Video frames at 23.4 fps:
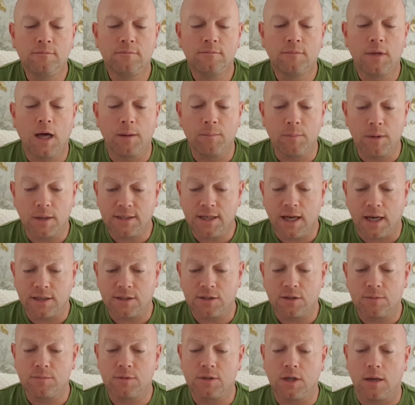And McTat
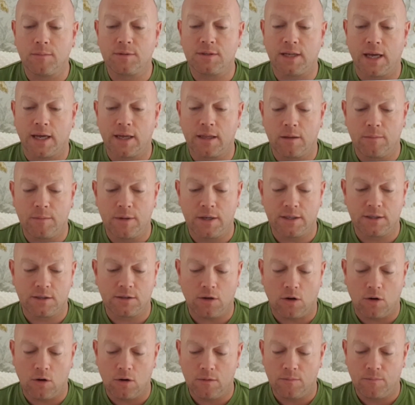sometimes sang them his
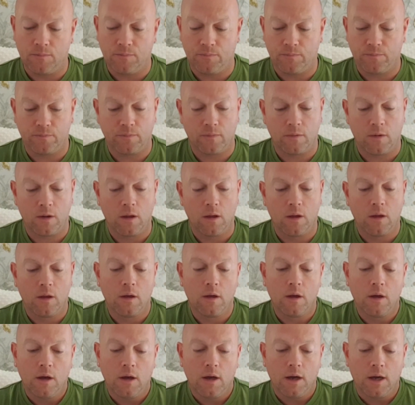song.
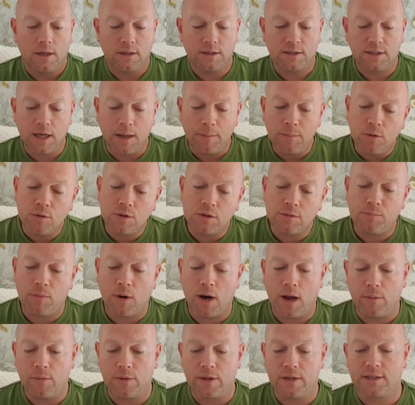And Samuel
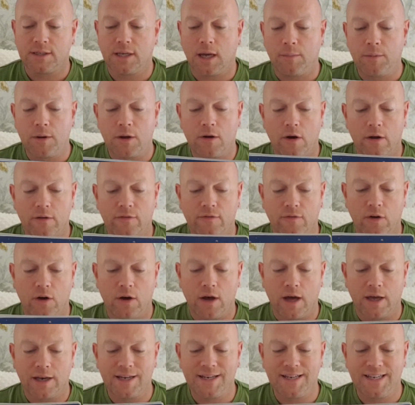Spratt, with his tabby grey fur,
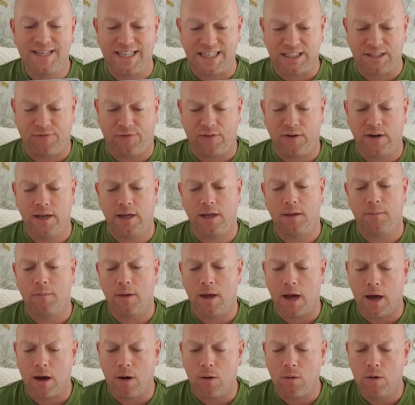had a deafening
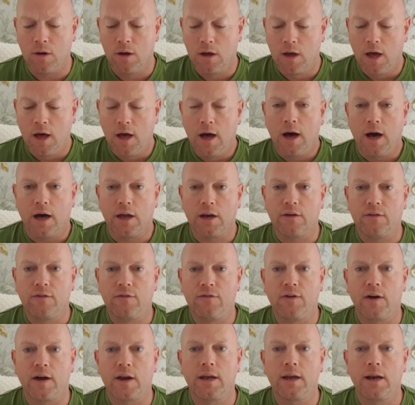meow and a
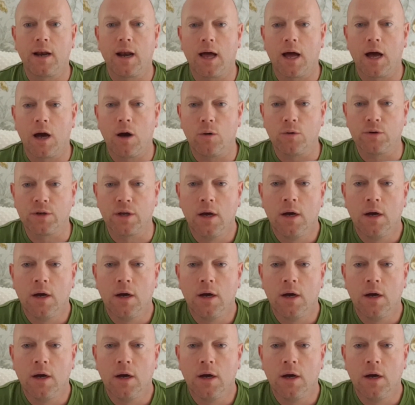very loud